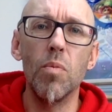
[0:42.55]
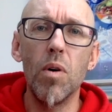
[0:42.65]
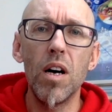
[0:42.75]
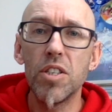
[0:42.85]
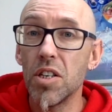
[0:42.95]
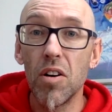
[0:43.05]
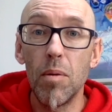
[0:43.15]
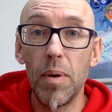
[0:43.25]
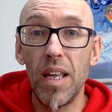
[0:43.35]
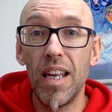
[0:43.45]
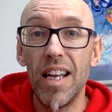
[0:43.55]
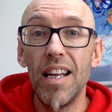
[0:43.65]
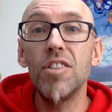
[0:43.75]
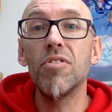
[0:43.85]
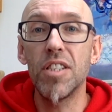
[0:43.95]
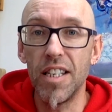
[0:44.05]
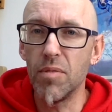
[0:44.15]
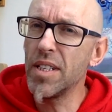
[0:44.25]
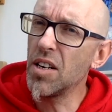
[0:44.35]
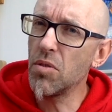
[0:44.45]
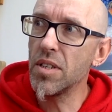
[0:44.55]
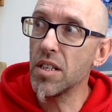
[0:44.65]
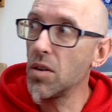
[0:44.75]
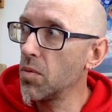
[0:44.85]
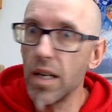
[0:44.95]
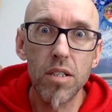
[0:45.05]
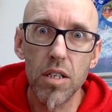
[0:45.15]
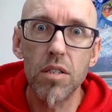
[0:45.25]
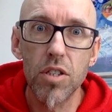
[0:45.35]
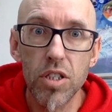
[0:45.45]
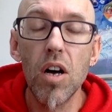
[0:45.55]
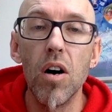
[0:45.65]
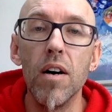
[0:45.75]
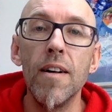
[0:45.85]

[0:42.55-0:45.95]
Why should I be interested?" And we don't always know where to start.